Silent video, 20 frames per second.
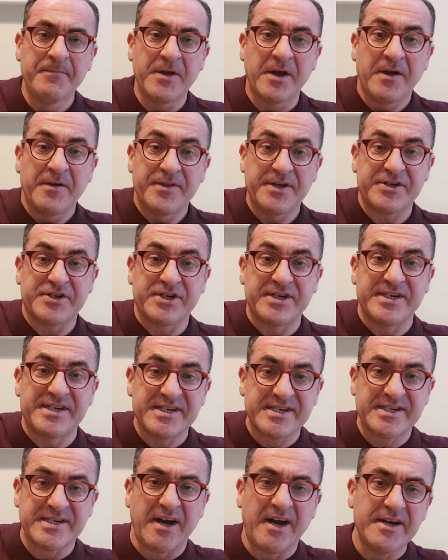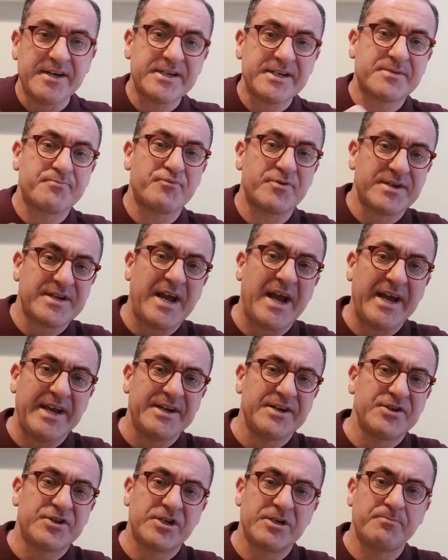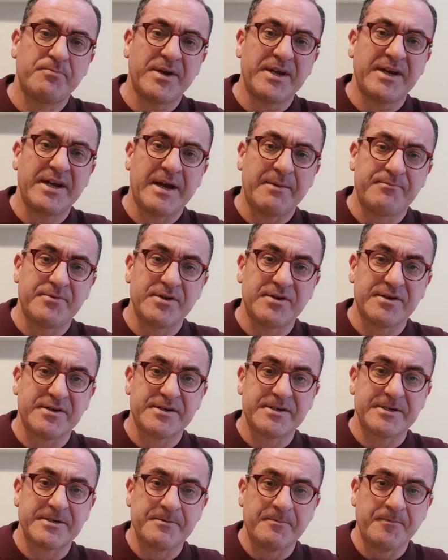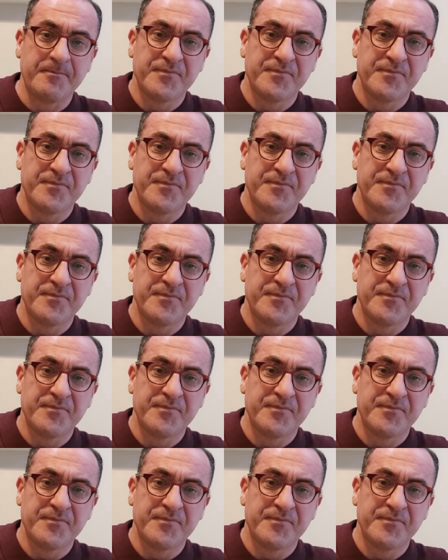that she decided to pretend she'd been abducted.